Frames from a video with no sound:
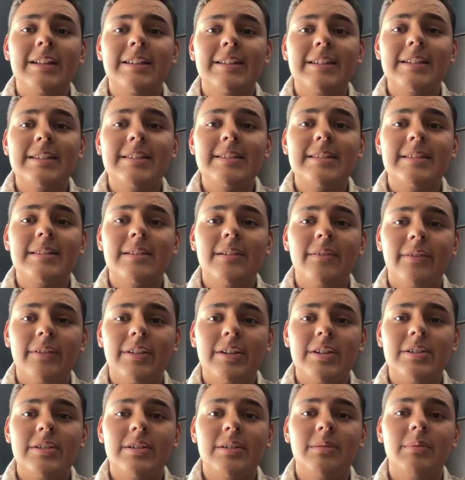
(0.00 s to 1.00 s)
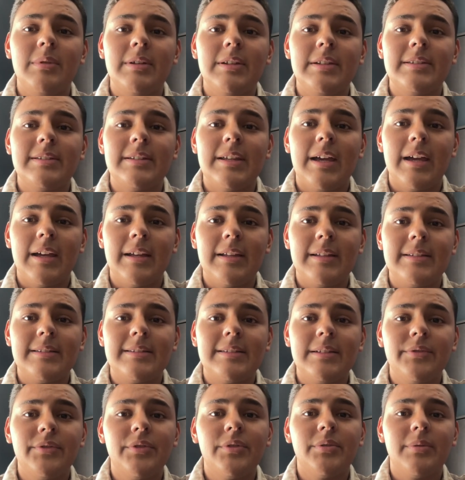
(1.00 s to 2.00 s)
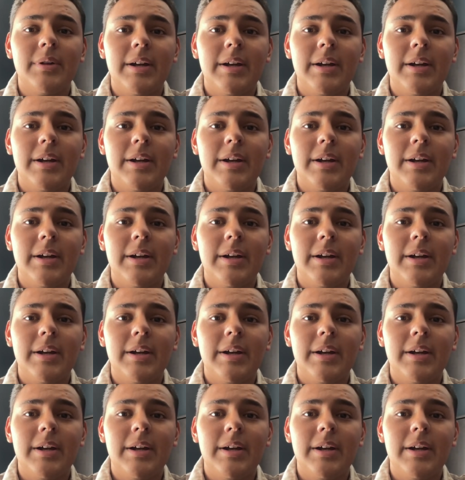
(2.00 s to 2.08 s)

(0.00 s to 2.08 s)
This definition means that civil